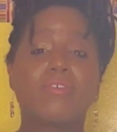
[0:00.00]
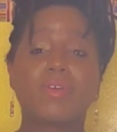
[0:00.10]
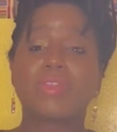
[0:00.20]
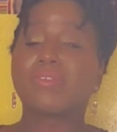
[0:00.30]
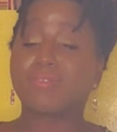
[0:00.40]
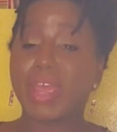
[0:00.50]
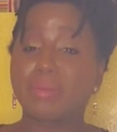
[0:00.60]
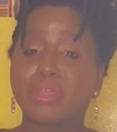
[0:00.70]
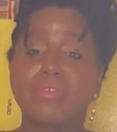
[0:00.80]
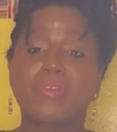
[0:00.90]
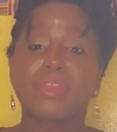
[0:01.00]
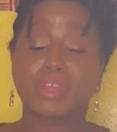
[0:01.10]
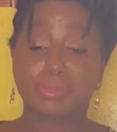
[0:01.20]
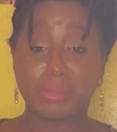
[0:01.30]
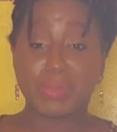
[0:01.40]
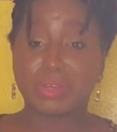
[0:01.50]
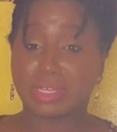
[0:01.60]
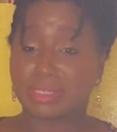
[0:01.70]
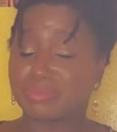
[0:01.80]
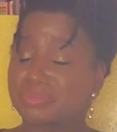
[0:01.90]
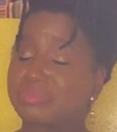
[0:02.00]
for the family, for the community.